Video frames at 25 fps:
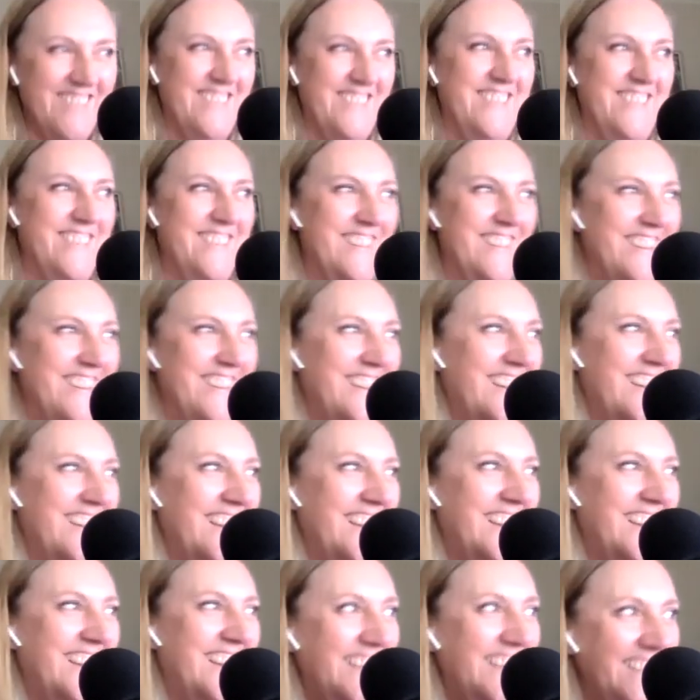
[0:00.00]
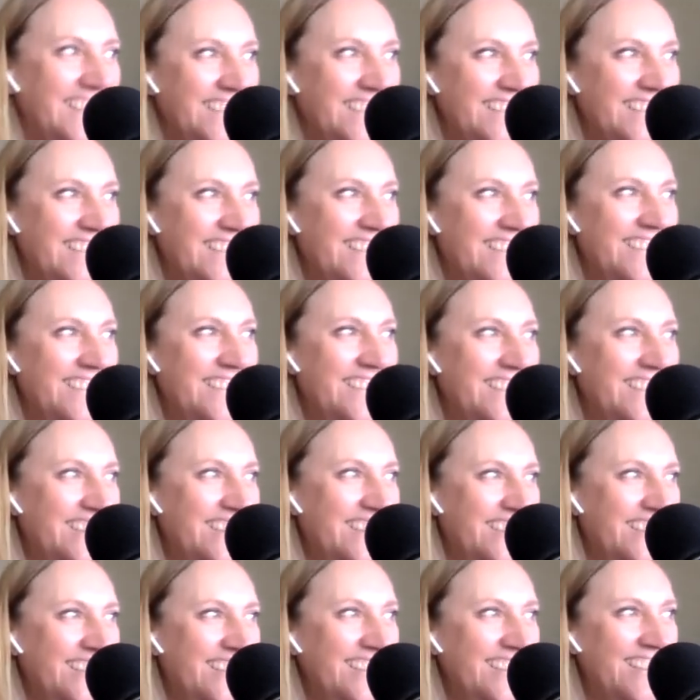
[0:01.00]

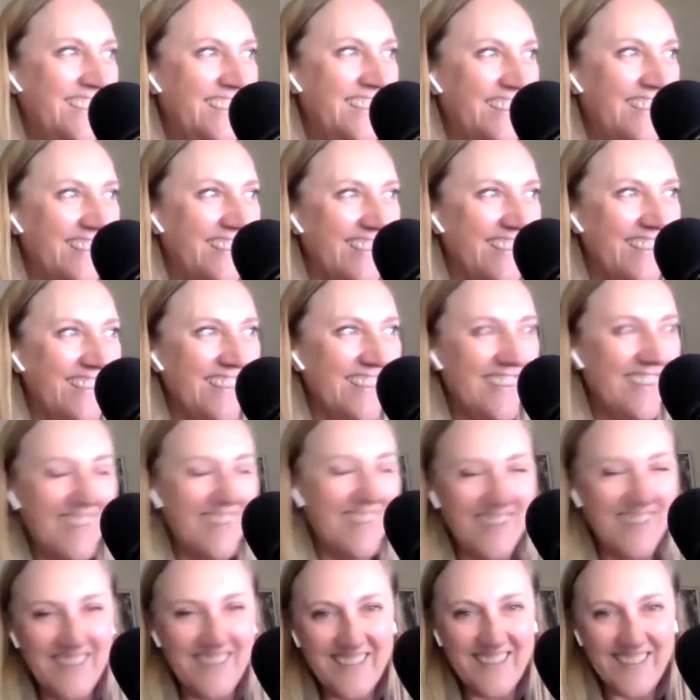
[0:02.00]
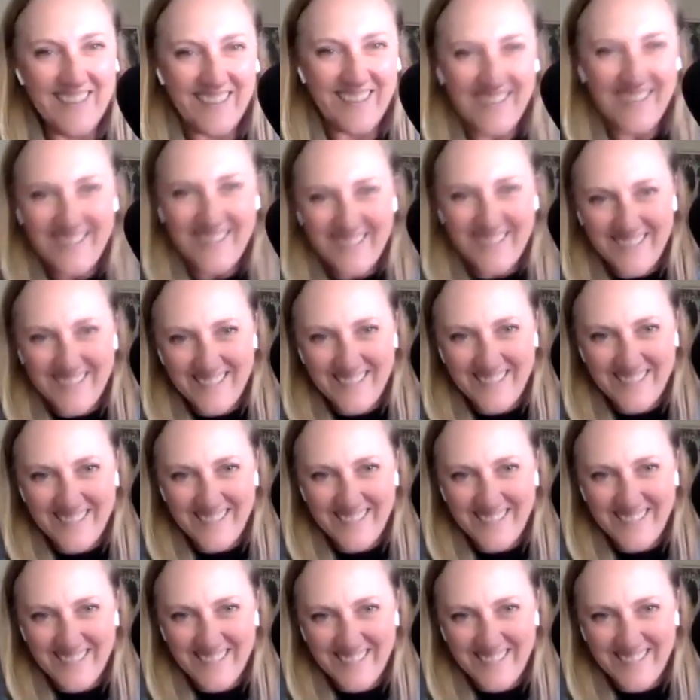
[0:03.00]

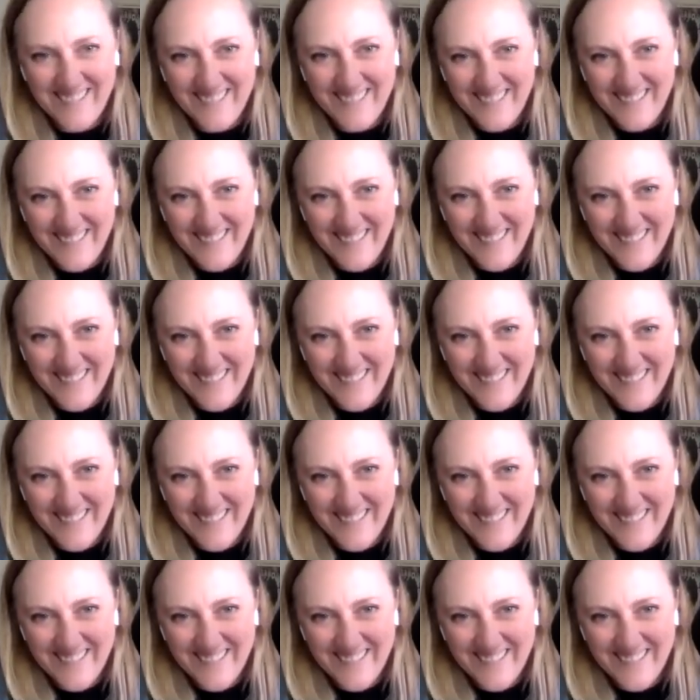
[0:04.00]
No words are spoken by the person on screen.